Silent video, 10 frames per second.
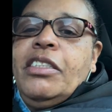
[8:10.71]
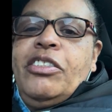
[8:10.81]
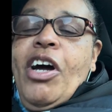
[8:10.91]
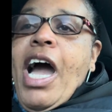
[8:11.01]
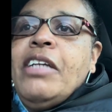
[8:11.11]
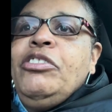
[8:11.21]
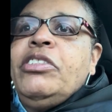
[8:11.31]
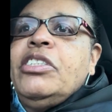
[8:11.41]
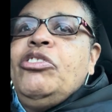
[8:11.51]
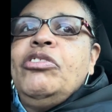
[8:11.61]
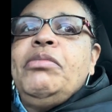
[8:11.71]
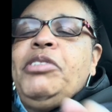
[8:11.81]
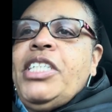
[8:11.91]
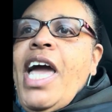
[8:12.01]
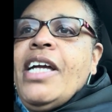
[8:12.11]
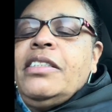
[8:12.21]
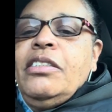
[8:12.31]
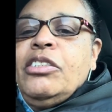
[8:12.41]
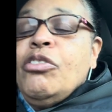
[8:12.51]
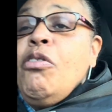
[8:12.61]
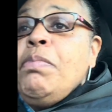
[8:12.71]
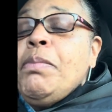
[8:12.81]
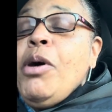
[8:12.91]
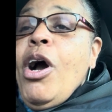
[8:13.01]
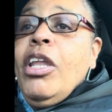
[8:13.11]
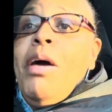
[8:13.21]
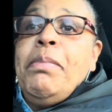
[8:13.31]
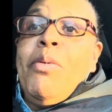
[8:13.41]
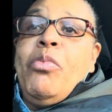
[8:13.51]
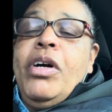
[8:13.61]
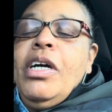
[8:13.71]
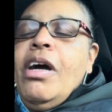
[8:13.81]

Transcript: I used to do them jacks and scoop them all up at one.